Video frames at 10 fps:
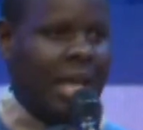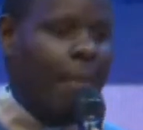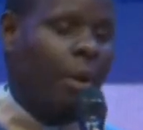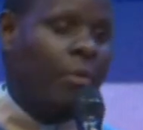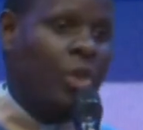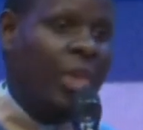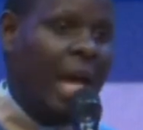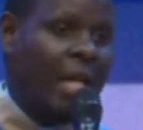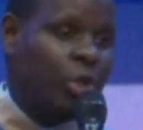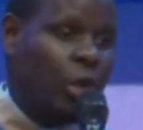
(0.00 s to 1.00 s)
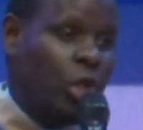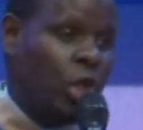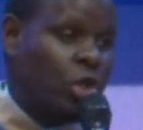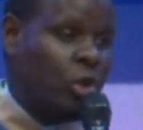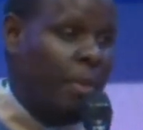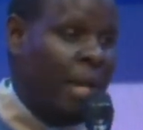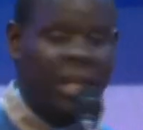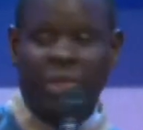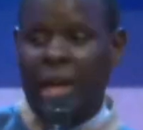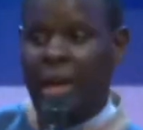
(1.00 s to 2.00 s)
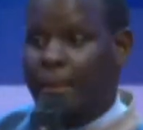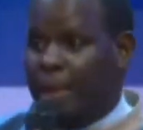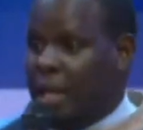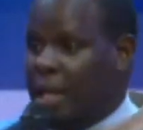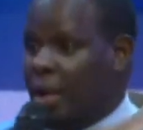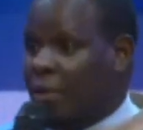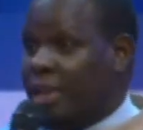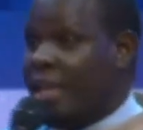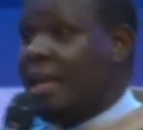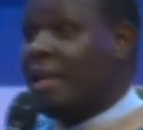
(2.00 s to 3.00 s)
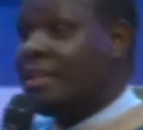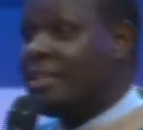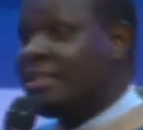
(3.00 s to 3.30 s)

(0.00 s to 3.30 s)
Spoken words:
Some of you, there are resolutions you made in the beginning of the year.